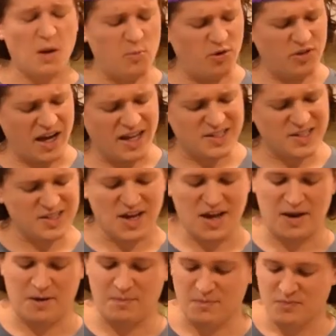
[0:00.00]
With that
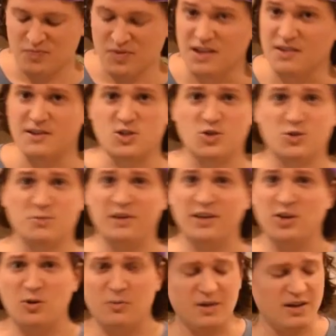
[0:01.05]
said, this was
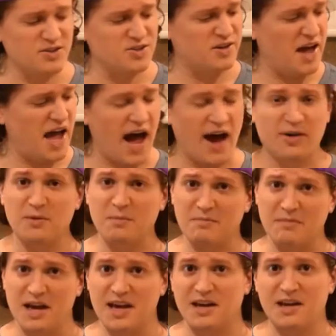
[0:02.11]
Millennial Meals on how to
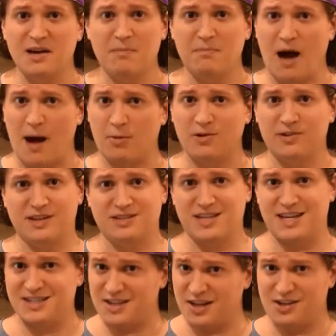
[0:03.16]
make popcorn that
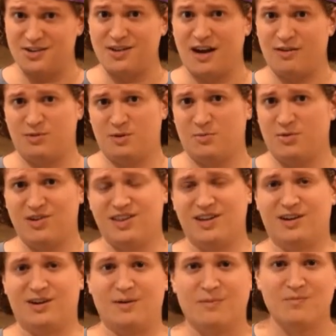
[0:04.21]
tastes like you got from the movie
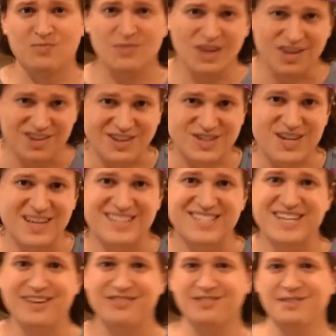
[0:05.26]
theater. Y'all stay
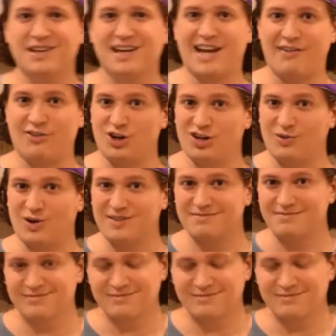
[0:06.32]
safe and have a good one.